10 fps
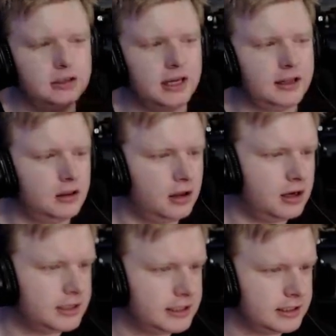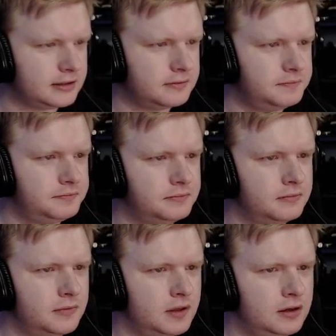and lighting.
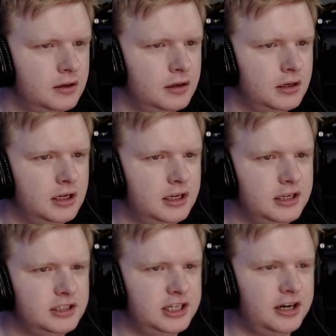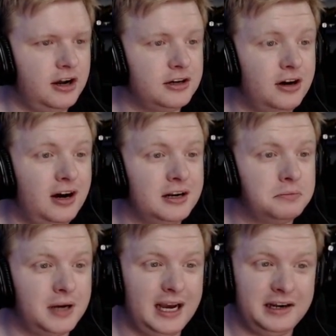Jedi Knight
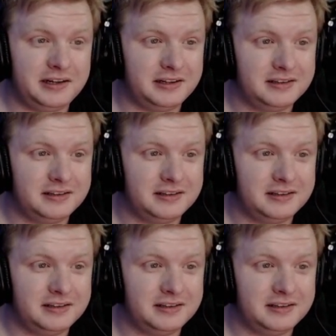power.